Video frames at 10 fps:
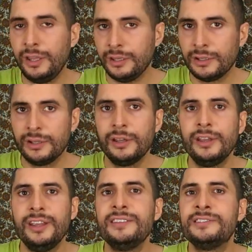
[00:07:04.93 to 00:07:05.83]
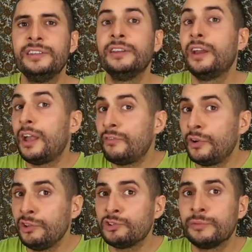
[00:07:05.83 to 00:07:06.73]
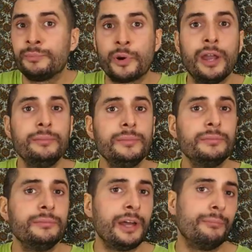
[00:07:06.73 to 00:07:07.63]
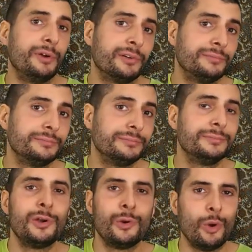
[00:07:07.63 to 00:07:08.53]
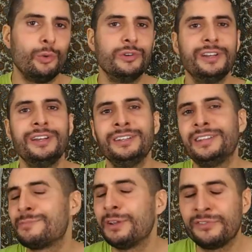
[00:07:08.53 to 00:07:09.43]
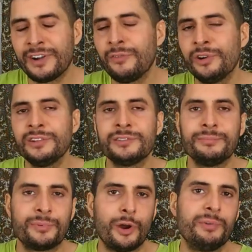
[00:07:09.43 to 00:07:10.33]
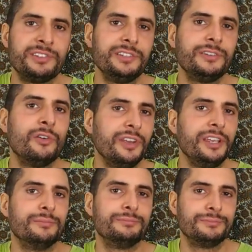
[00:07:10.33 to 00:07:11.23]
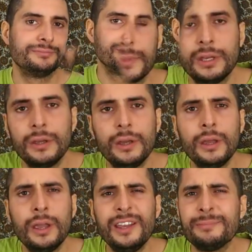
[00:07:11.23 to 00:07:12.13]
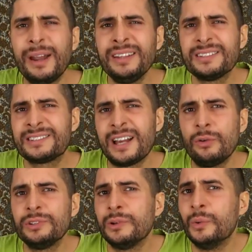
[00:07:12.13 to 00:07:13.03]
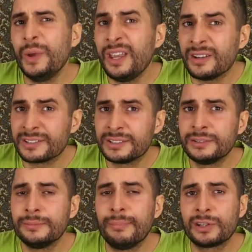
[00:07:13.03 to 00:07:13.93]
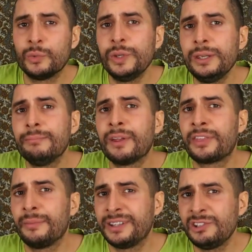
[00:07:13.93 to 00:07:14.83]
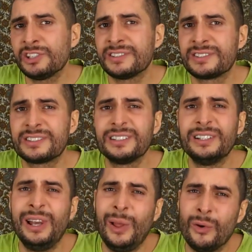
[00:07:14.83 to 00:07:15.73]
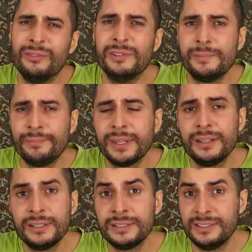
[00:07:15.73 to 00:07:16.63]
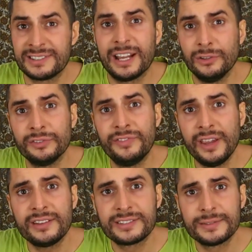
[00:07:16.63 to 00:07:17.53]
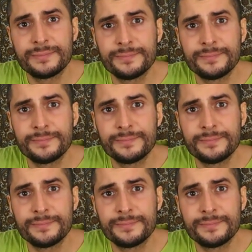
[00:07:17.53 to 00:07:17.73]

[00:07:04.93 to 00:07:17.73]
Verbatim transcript: E is the average prime number. Whoa, that's my favorite property of E. It might sound weird, but we mathematicians love this kind of things.